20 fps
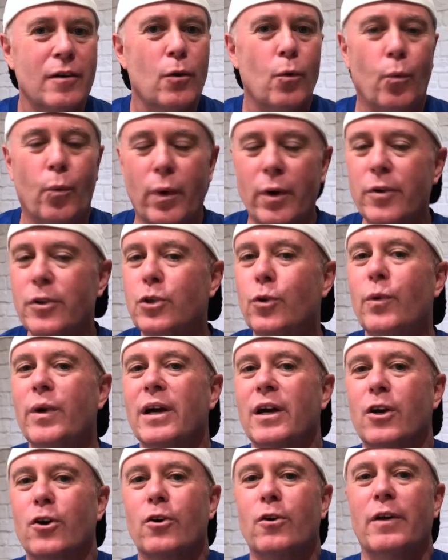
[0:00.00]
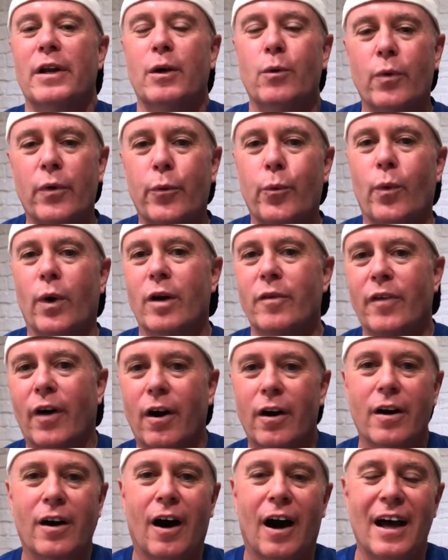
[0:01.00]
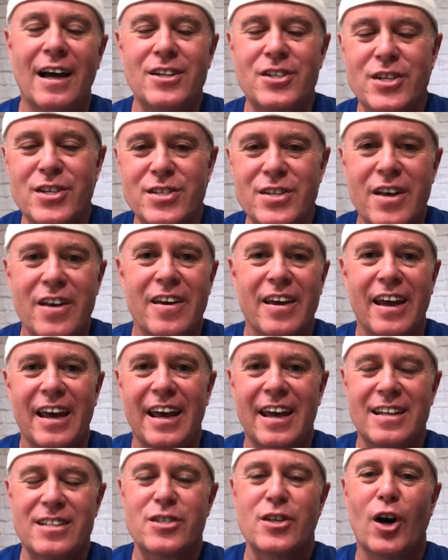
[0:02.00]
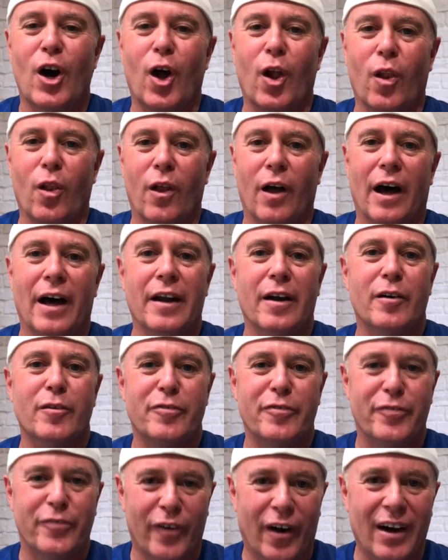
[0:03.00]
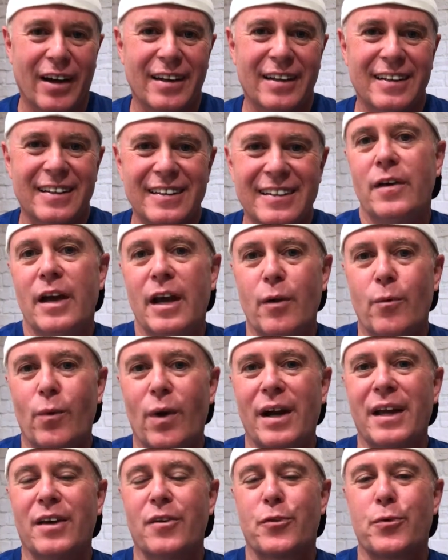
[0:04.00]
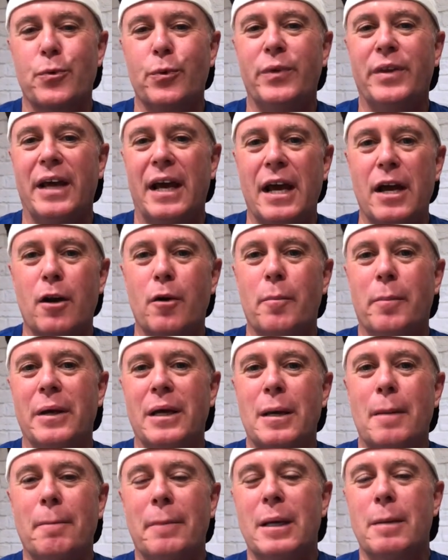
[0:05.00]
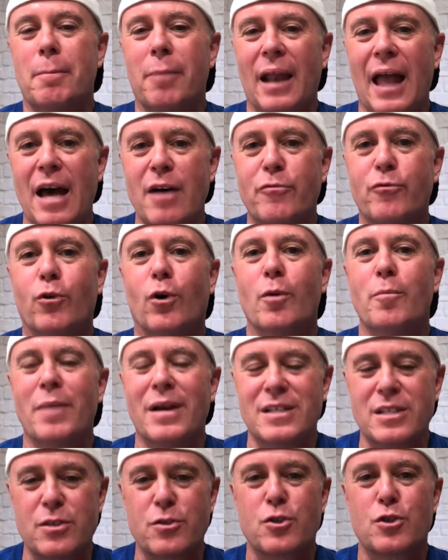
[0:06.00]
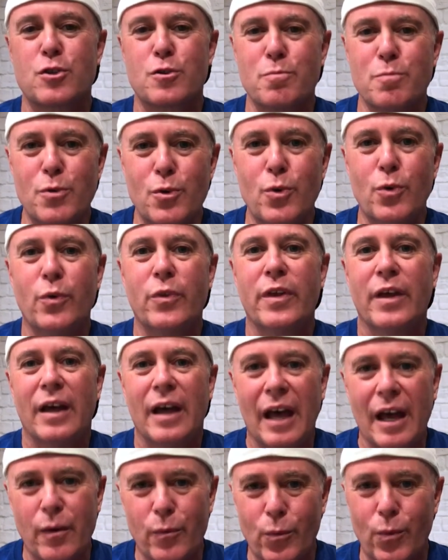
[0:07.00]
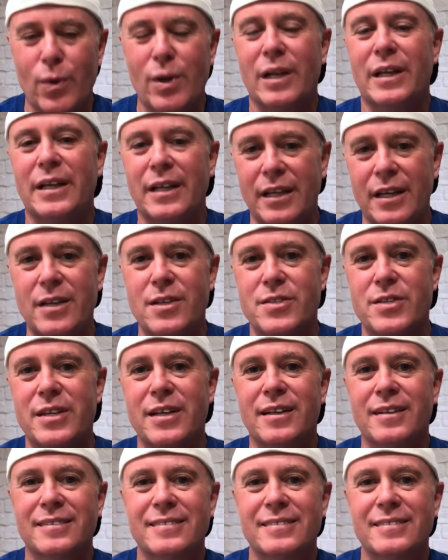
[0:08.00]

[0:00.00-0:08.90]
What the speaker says: We're doing it currently with one of our cottages. It's a lot of fun. And running it through the Airbnb platform makes it smooth and really easy.